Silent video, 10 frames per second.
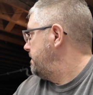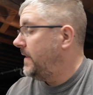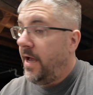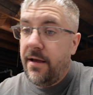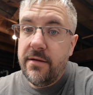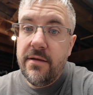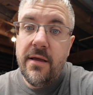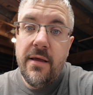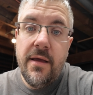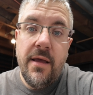Yeah.
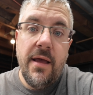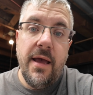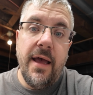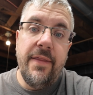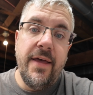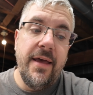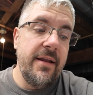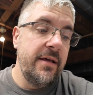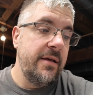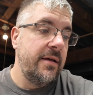And
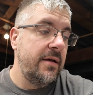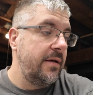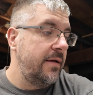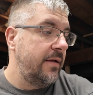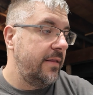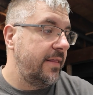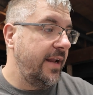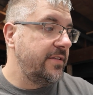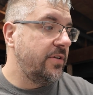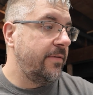then
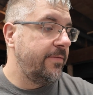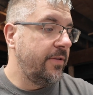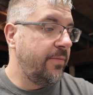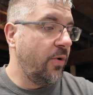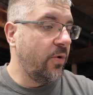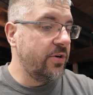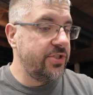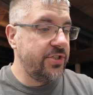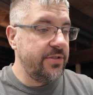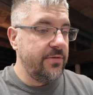that is all for the
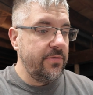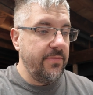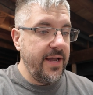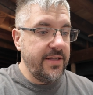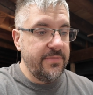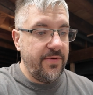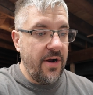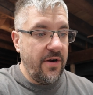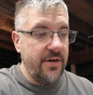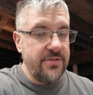Porsche. Making some
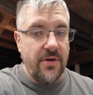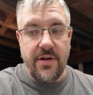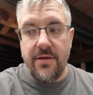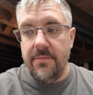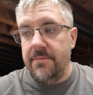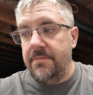progress on it.